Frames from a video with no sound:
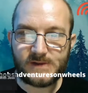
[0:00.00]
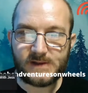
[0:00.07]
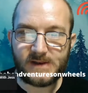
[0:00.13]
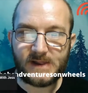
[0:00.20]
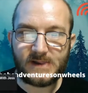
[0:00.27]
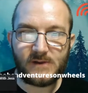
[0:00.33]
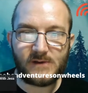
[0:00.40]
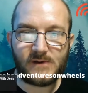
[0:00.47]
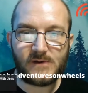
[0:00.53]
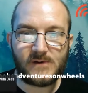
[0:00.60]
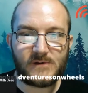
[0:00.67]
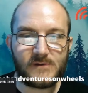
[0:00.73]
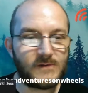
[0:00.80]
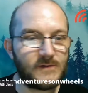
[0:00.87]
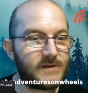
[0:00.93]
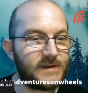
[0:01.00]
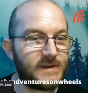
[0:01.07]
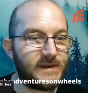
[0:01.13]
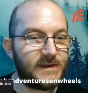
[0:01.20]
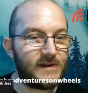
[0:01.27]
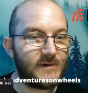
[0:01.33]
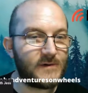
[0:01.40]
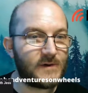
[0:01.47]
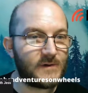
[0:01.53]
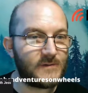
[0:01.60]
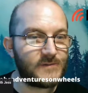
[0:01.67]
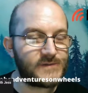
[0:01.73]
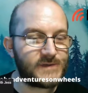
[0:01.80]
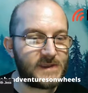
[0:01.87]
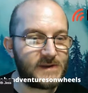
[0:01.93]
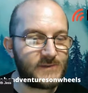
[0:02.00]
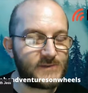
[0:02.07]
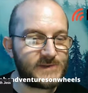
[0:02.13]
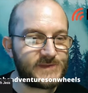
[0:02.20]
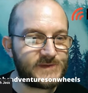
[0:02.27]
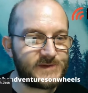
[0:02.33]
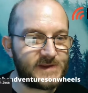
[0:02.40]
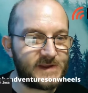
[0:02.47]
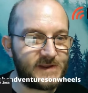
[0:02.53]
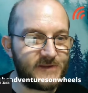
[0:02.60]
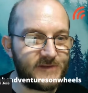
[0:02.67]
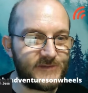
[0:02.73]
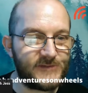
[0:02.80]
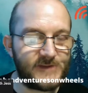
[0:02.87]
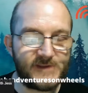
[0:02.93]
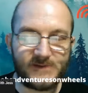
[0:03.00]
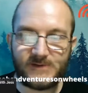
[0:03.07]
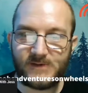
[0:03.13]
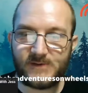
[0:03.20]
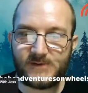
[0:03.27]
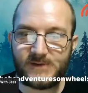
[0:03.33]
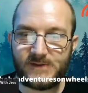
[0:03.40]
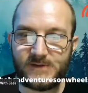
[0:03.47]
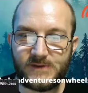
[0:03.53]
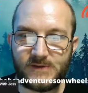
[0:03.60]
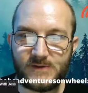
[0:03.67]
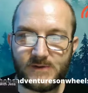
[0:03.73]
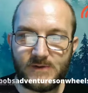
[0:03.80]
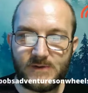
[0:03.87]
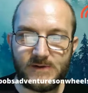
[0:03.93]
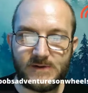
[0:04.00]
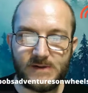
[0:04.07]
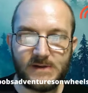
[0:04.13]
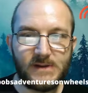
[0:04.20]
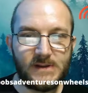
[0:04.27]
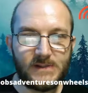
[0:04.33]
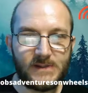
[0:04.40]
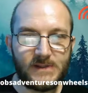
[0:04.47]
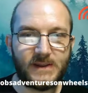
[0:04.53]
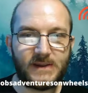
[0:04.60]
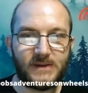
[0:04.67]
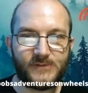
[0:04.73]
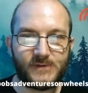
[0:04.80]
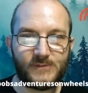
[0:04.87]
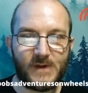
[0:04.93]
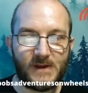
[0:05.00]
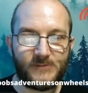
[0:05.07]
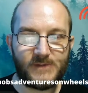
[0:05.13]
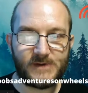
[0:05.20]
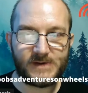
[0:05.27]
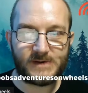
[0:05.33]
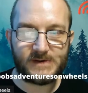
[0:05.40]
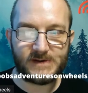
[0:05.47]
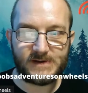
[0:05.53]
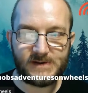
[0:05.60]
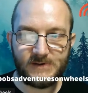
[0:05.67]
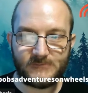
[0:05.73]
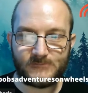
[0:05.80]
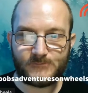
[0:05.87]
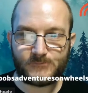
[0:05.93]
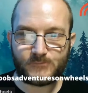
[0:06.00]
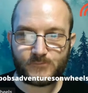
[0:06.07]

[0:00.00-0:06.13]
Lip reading: And hello, Keto Homestead with Jess. Hello to you. Thank you for popping in here.